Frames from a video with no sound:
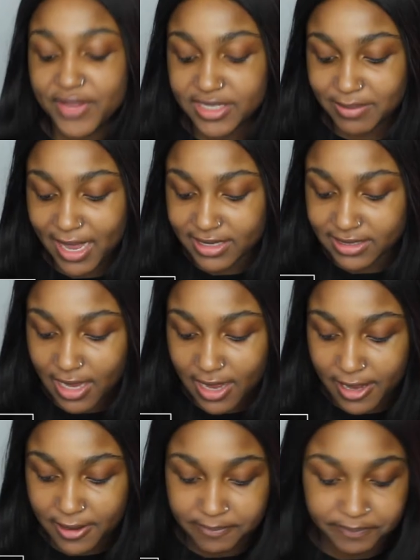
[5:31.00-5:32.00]
face masks.
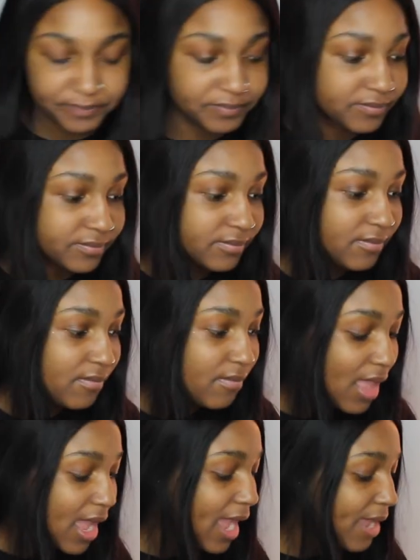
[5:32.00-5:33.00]

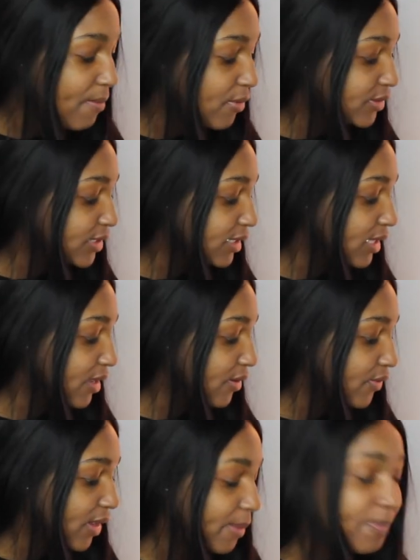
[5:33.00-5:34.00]
I mostly
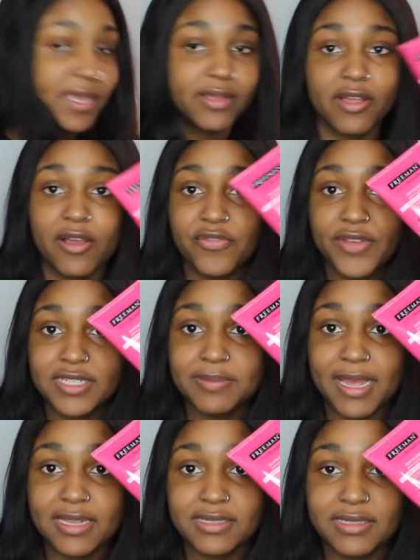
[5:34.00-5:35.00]
love peel-off face
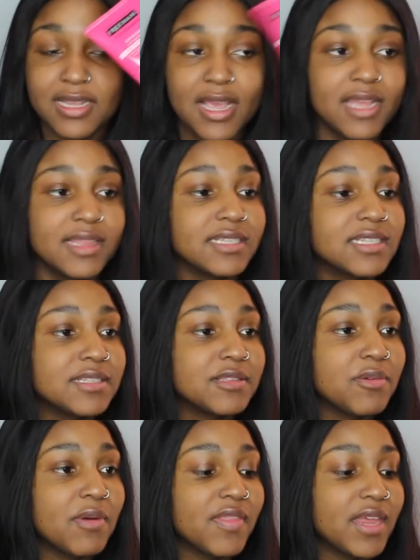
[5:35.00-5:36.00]
masks. This is
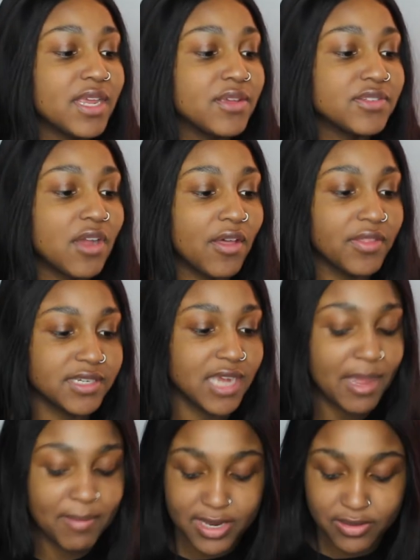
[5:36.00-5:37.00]
the one that I use all the
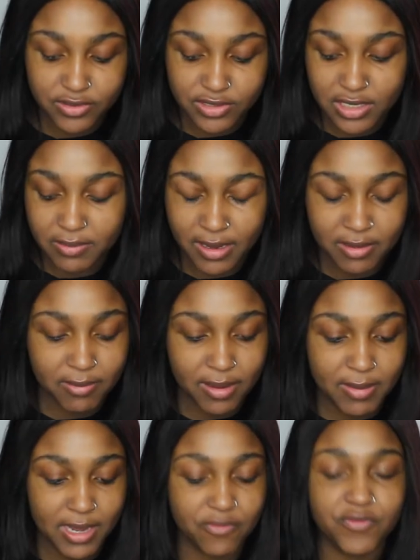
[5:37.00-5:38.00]
time. I use it in my
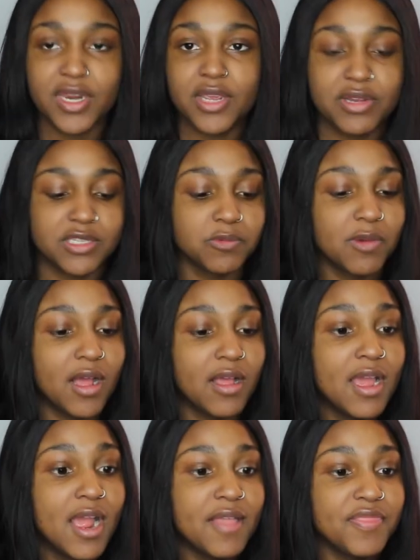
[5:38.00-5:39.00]
makeup video as
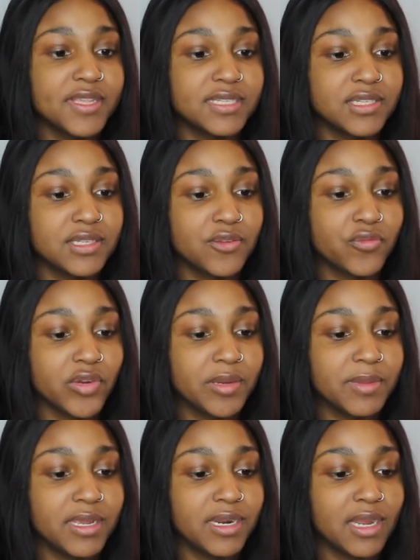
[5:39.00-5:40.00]
well. This is a
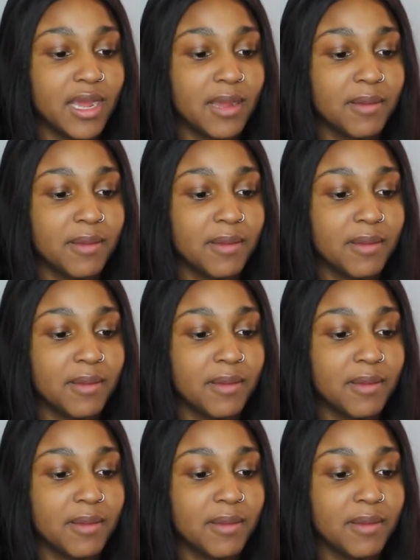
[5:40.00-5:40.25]
Freeman